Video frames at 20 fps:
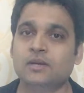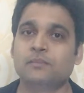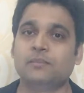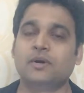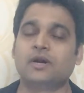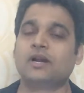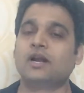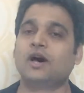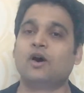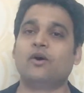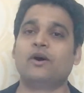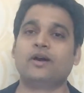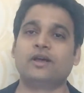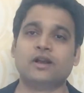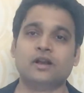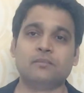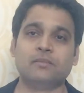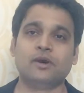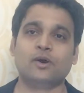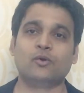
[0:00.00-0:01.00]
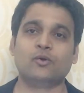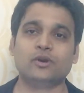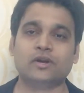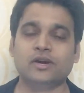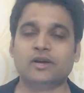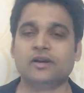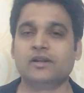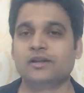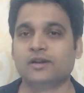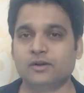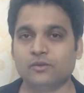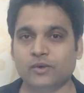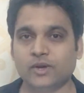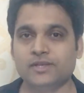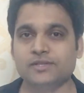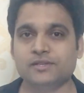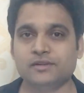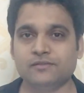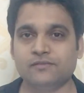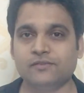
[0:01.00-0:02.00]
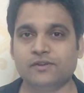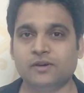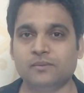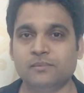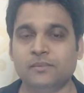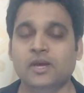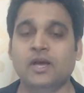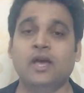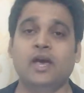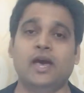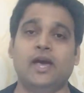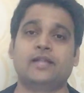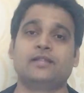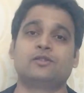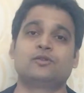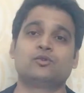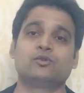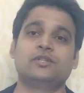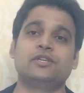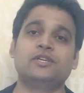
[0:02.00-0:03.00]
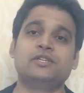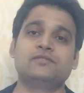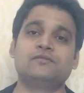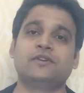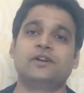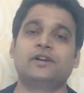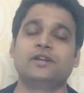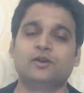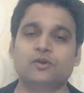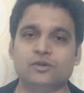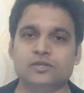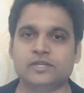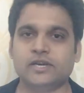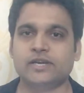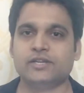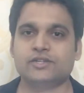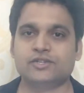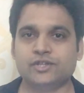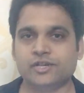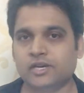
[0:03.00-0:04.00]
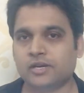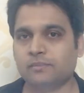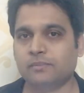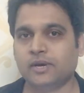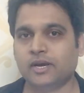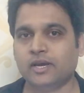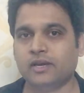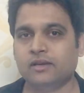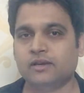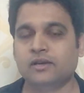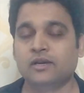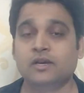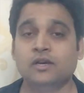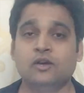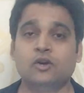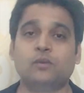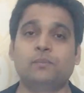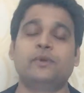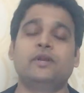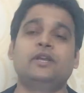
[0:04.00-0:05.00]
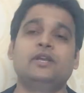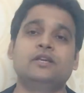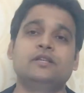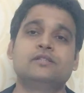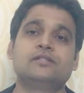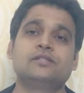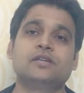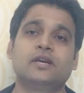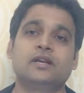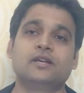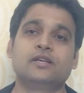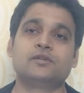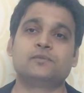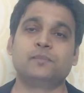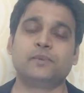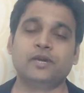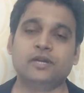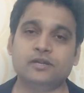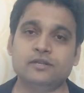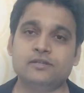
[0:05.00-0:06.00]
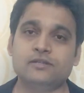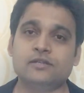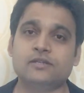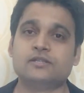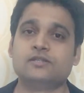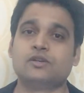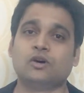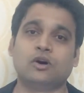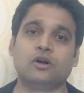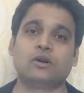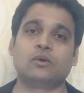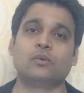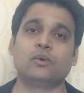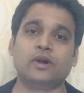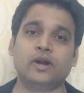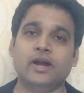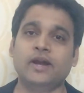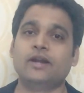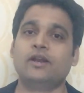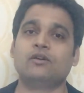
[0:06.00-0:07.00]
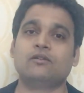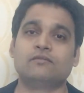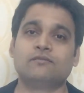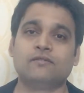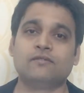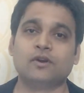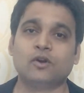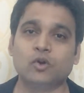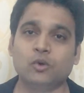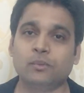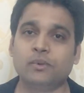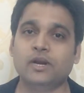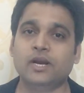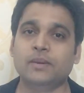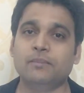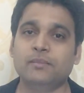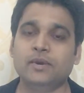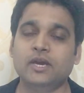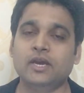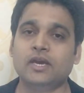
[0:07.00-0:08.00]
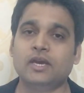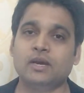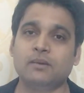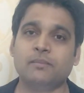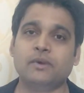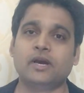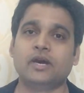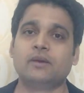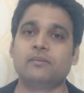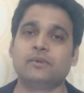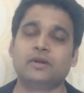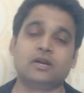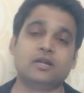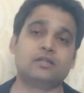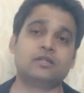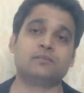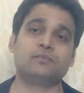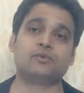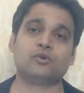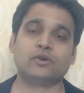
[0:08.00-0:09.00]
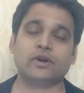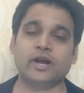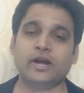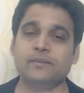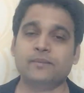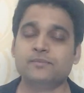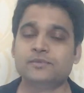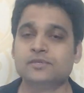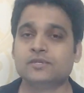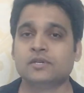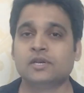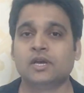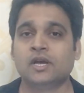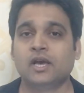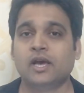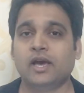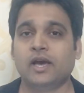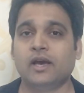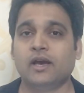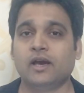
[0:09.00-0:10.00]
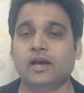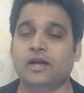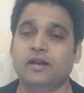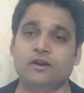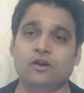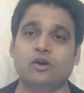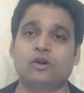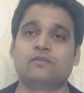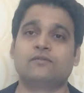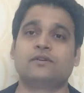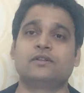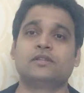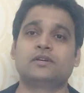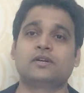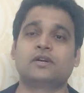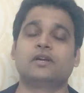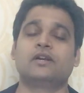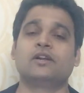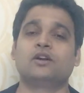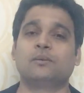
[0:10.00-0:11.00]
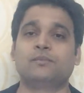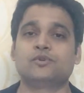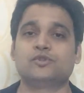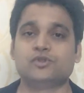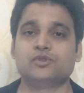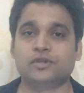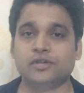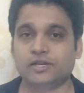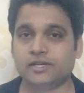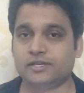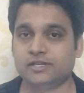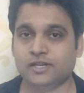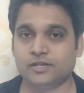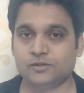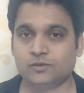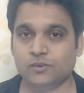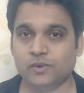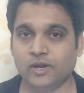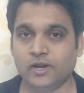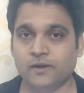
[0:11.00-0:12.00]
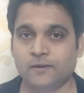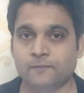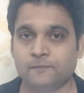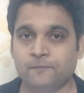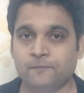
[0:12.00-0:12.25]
but now I run my own career advisory firm, and through these videos I share my opinions and experiences on a variety of global MBA, MIM and other programs and a lot of other career opportunities as well.